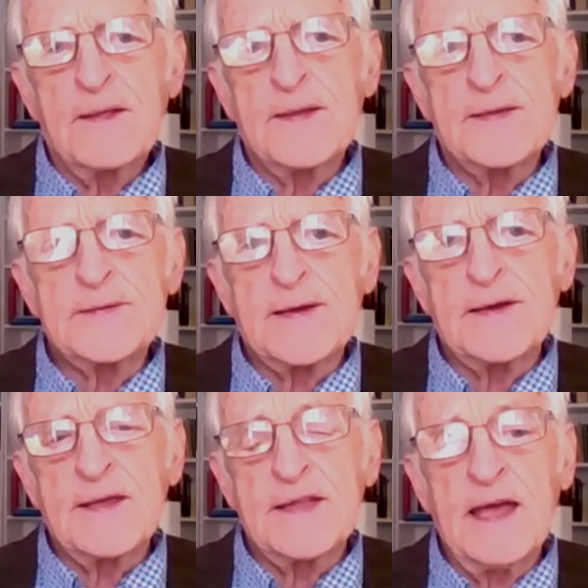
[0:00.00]

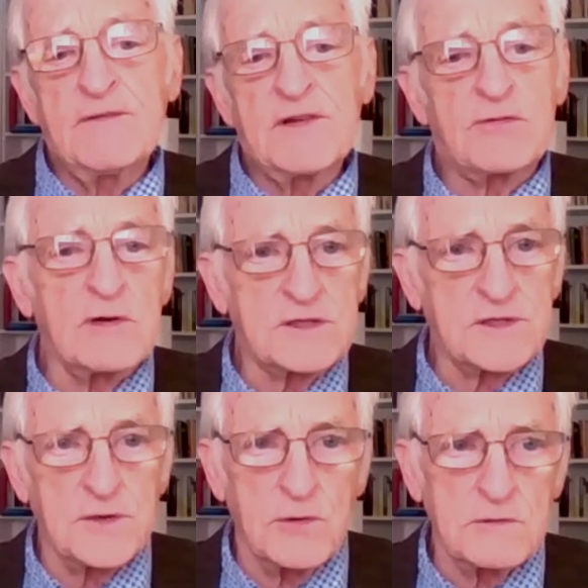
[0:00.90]
havoc to our
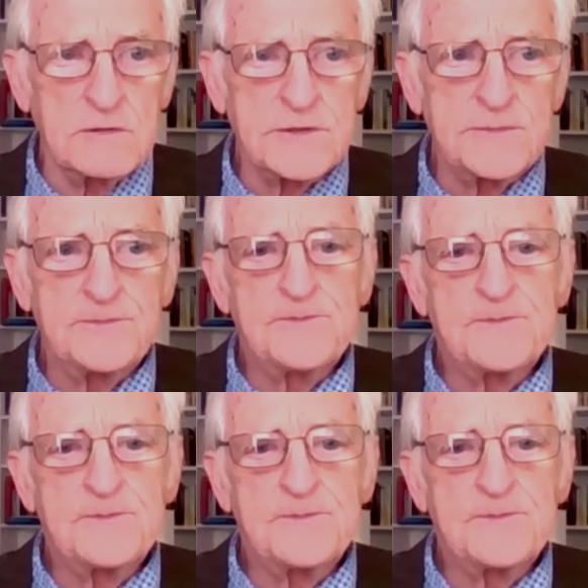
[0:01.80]
souls.